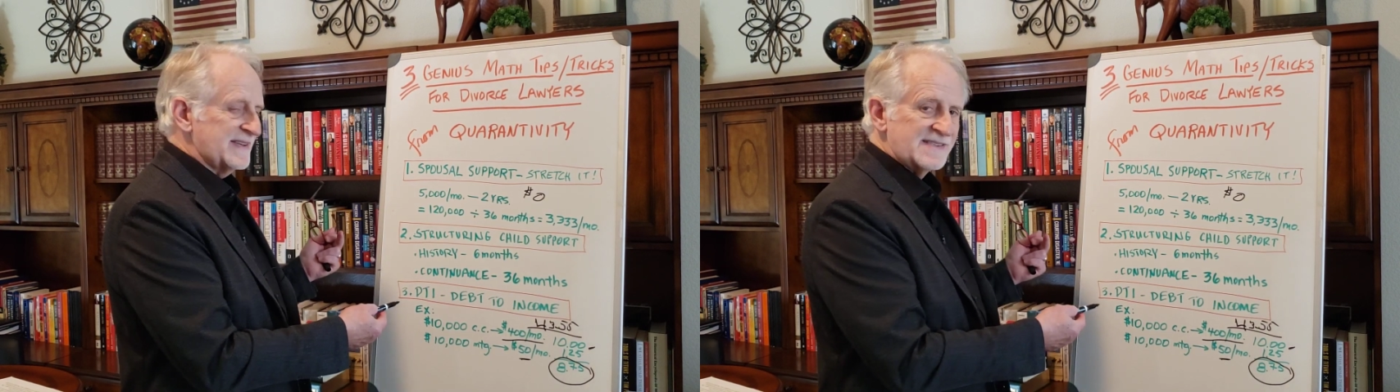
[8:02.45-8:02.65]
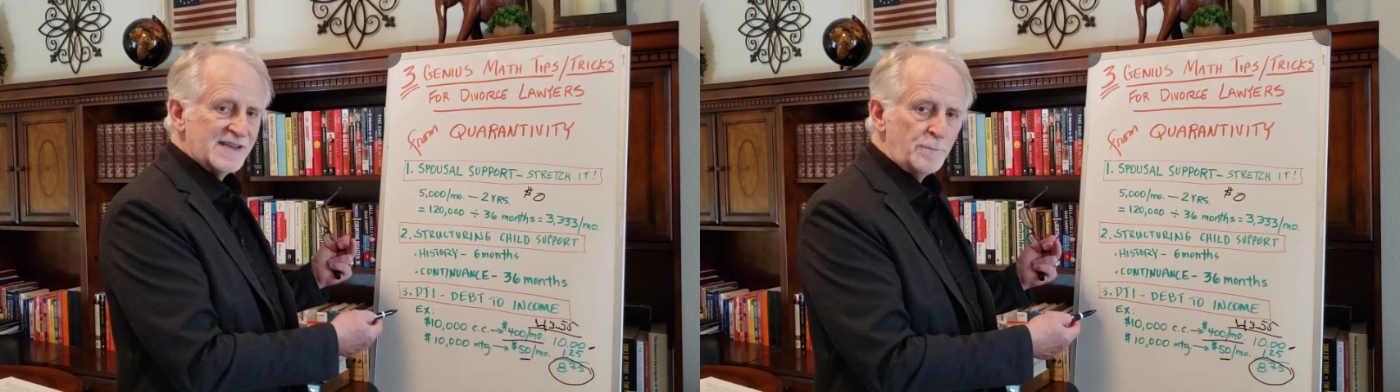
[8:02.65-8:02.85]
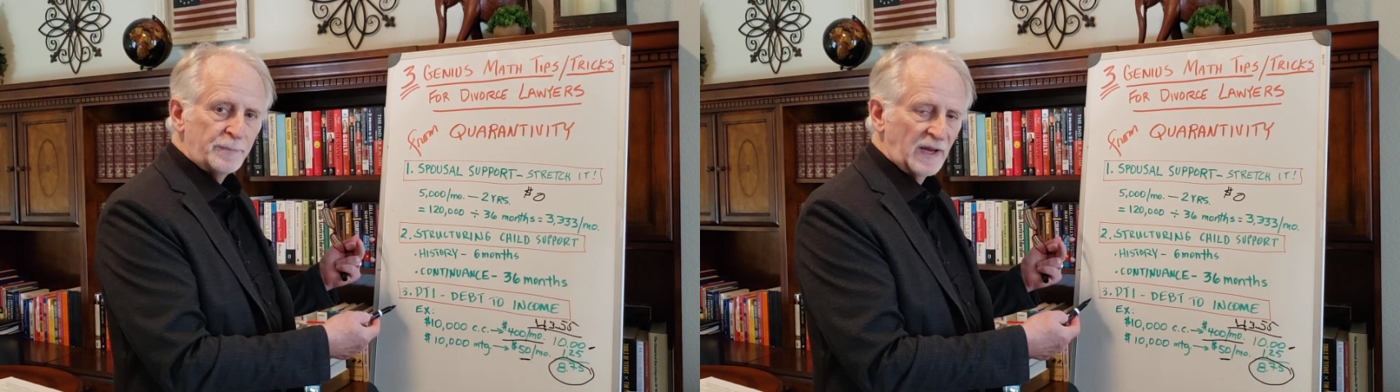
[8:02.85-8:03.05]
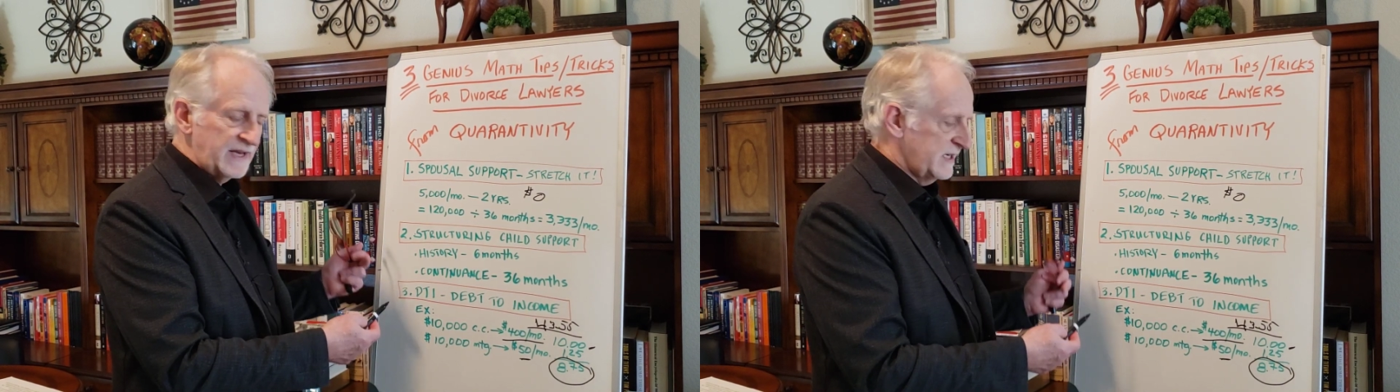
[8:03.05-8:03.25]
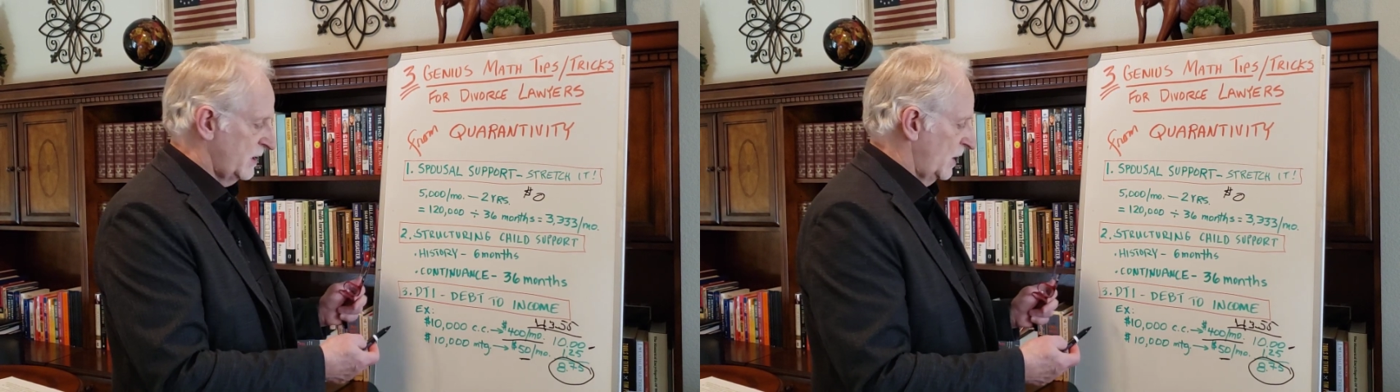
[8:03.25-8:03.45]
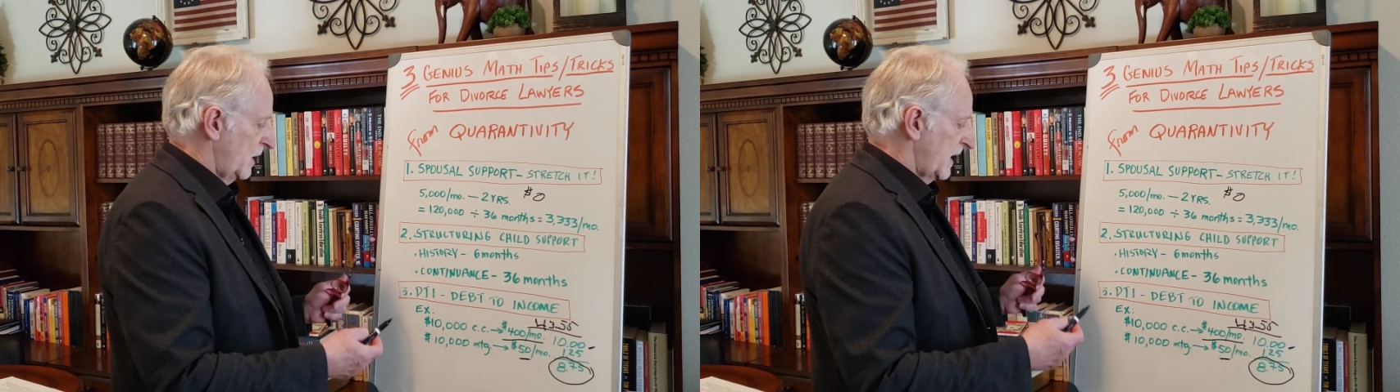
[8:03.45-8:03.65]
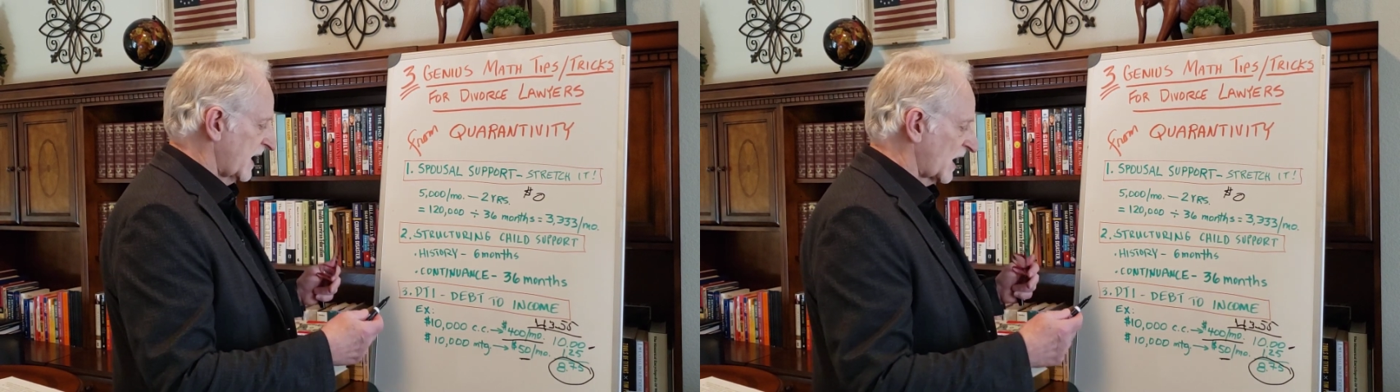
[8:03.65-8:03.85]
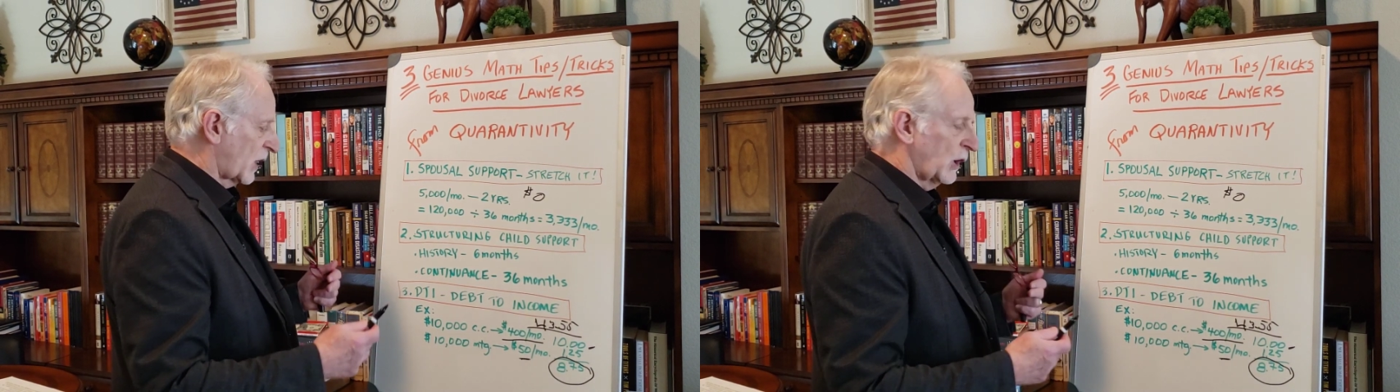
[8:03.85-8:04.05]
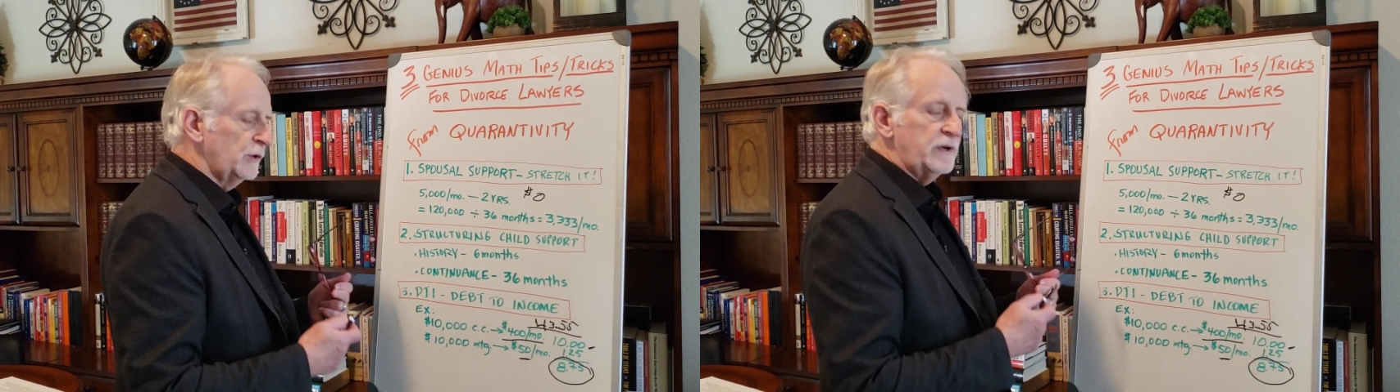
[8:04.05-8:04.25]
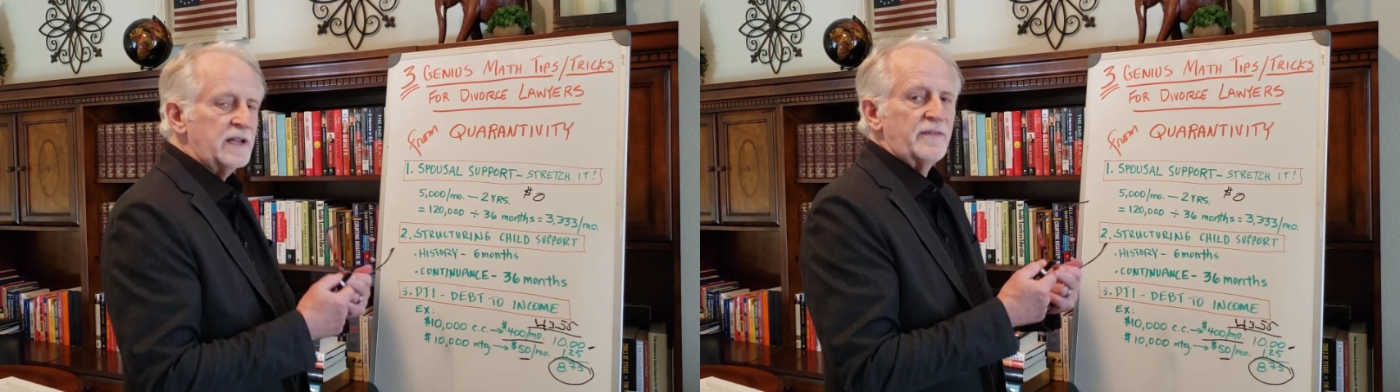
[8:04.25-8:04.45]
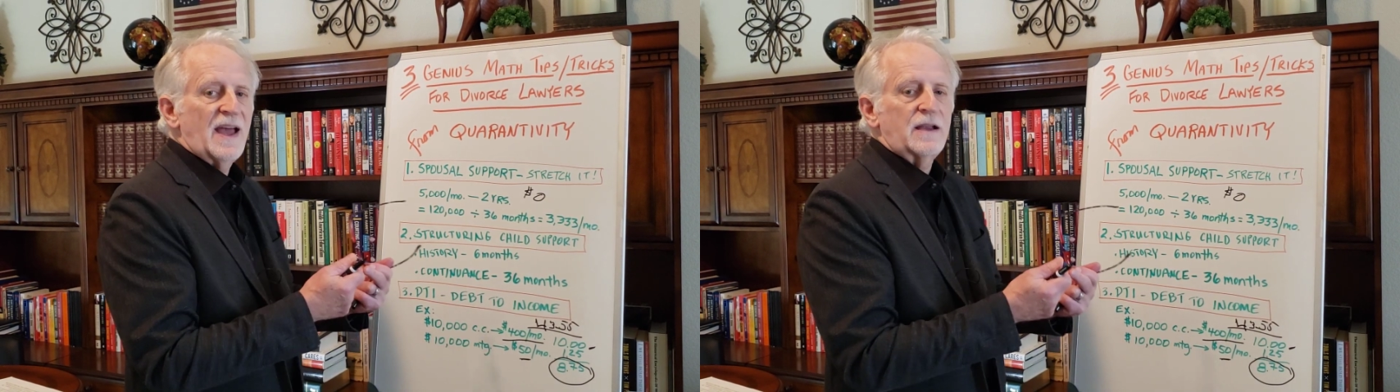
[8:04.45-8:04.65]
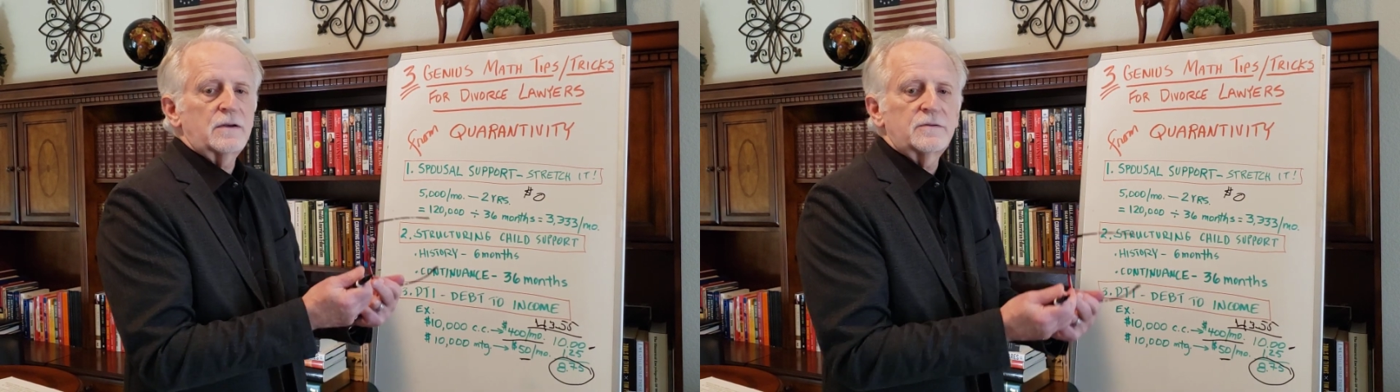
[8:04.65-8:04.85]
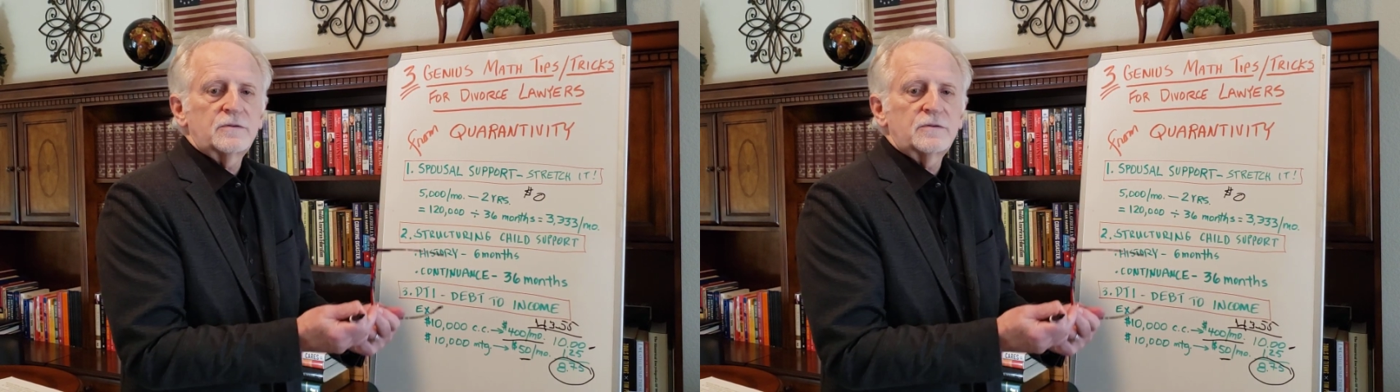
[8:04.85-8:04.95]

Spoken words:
simply including that